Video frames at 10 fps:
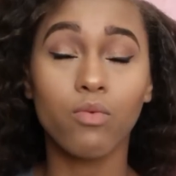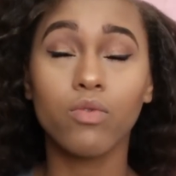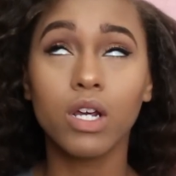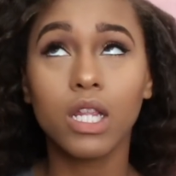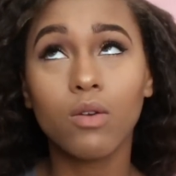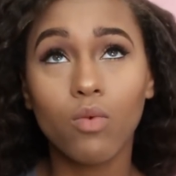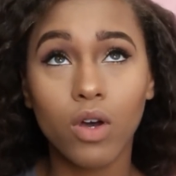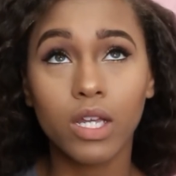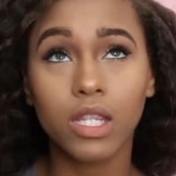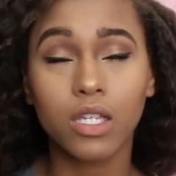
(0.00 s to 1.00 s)
really
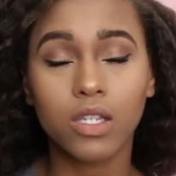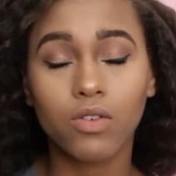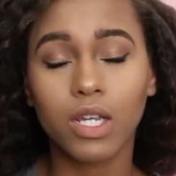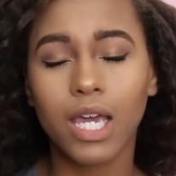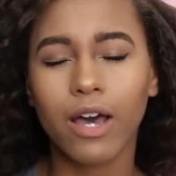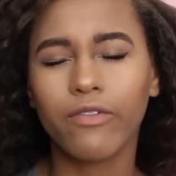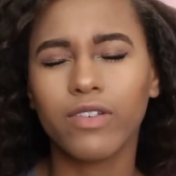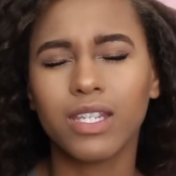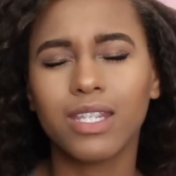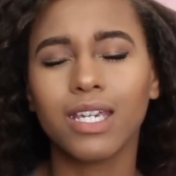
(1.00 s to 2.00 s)
want the Sony
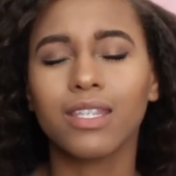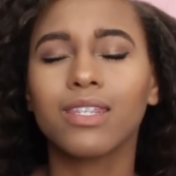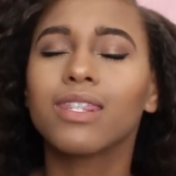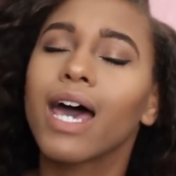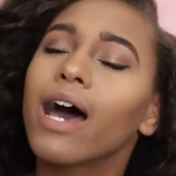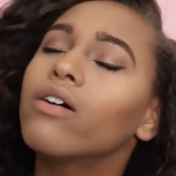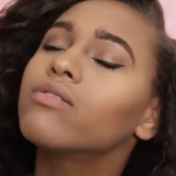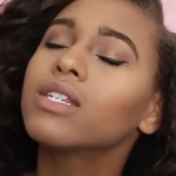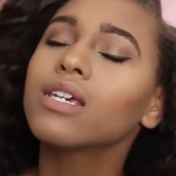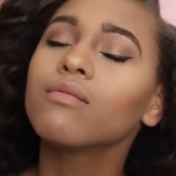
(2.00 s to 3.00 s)
Alpha
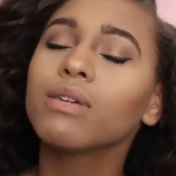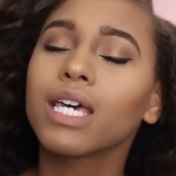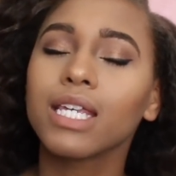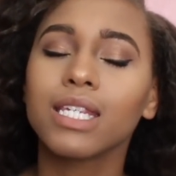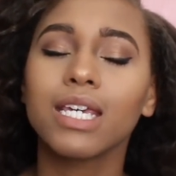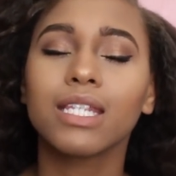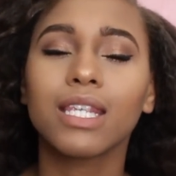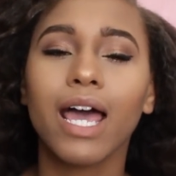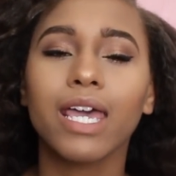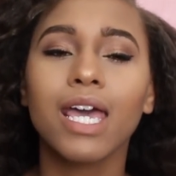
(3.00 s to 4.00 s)
6000 because it's
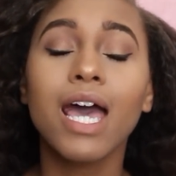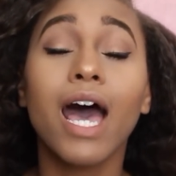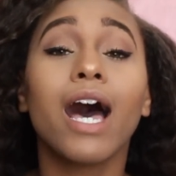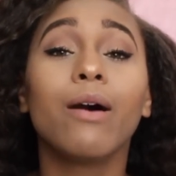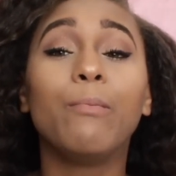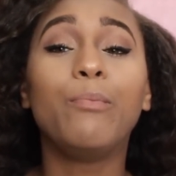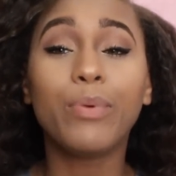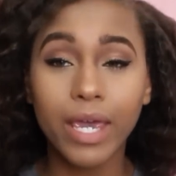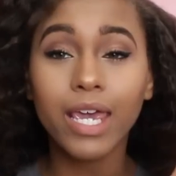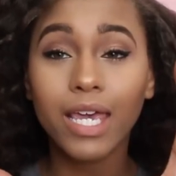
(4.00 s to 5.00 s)
like a
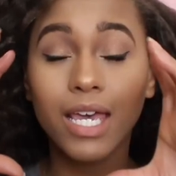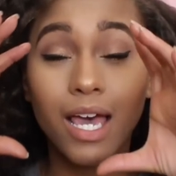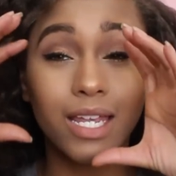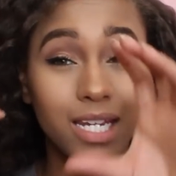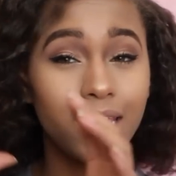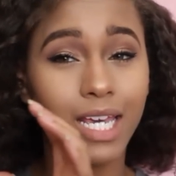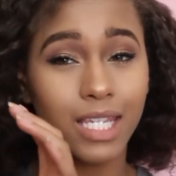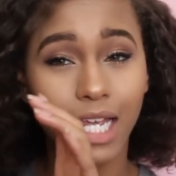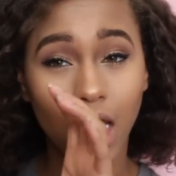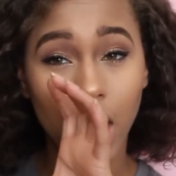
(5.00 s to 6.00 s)
big
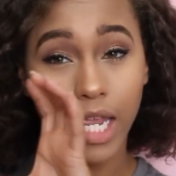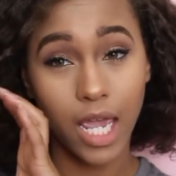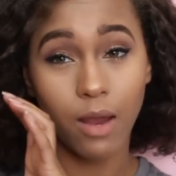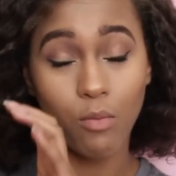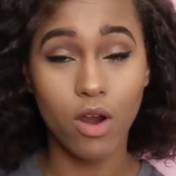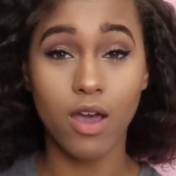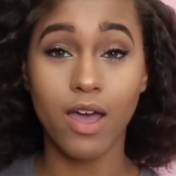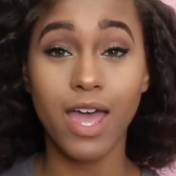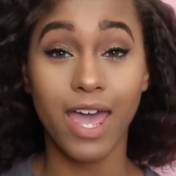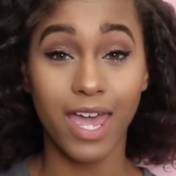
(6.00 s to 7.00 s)
DSLR
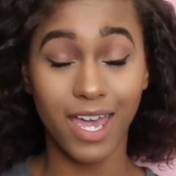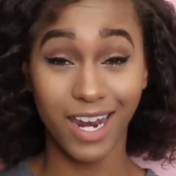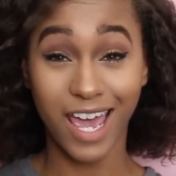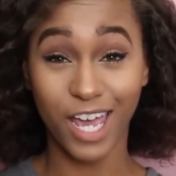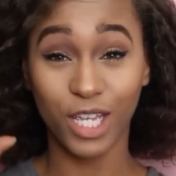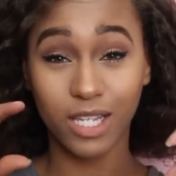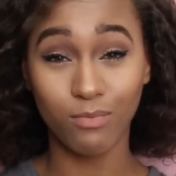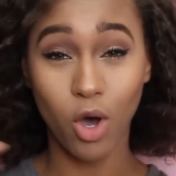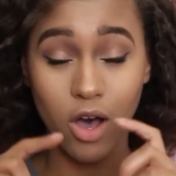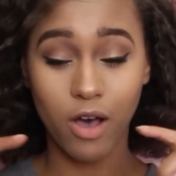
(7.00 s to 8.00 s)
camera in a
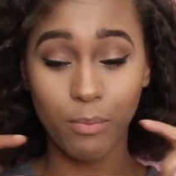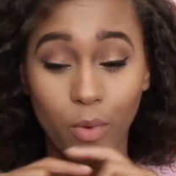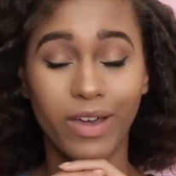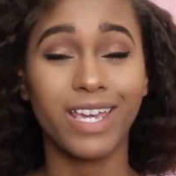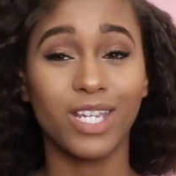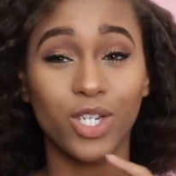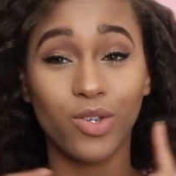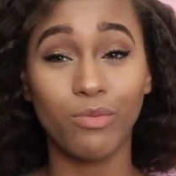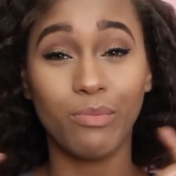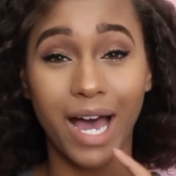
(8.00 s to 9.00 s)
small point and
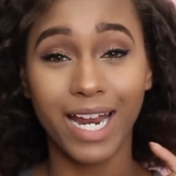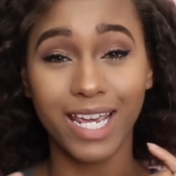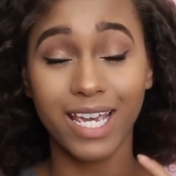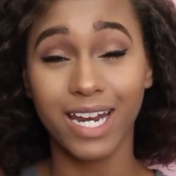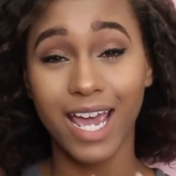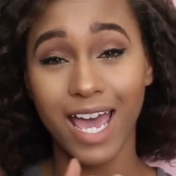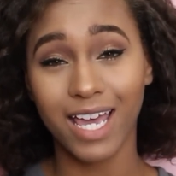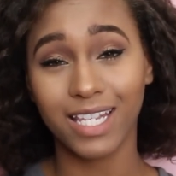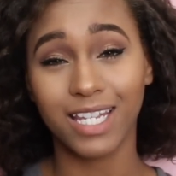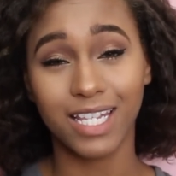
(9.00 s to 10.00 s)
shoot body, and it
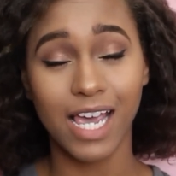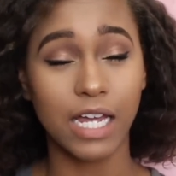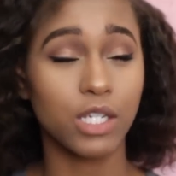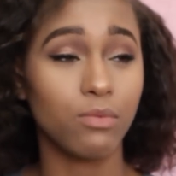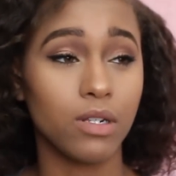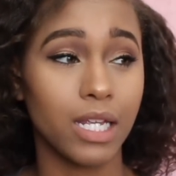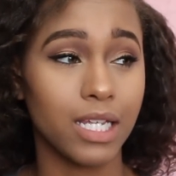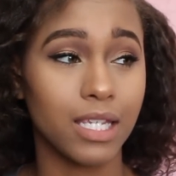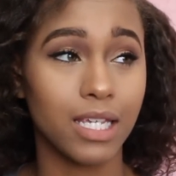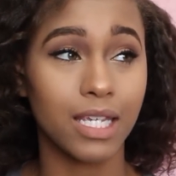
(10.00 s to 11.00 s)
has detachable
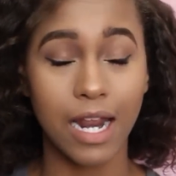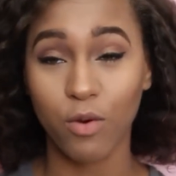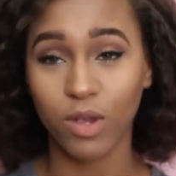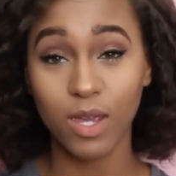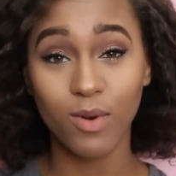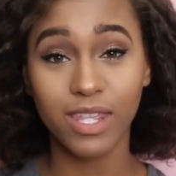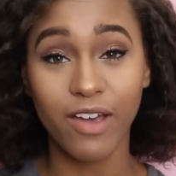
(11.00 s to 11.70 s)
lenses, and I really want